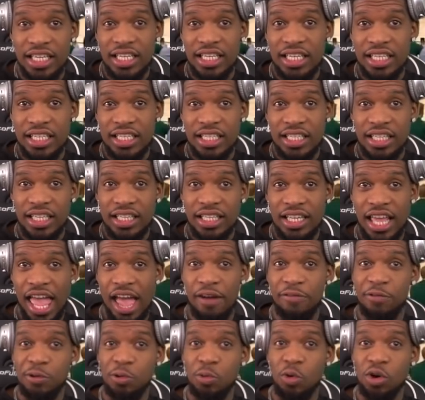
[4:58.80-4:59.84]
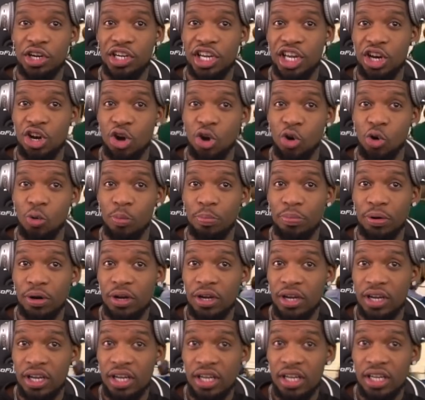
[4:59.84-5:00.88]
Shot block. Everyone can hoop.
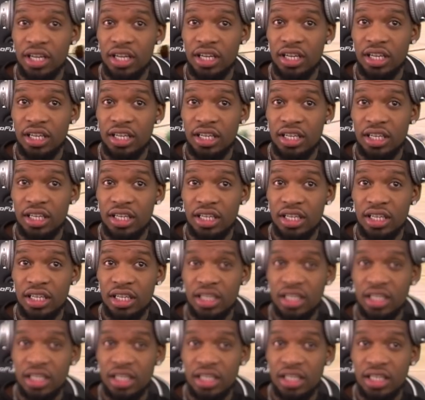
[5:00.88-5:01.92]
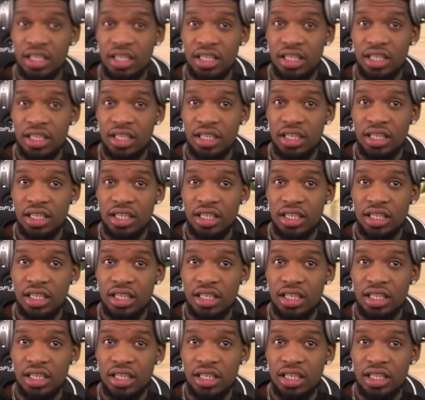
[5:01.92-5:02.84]
Giannis.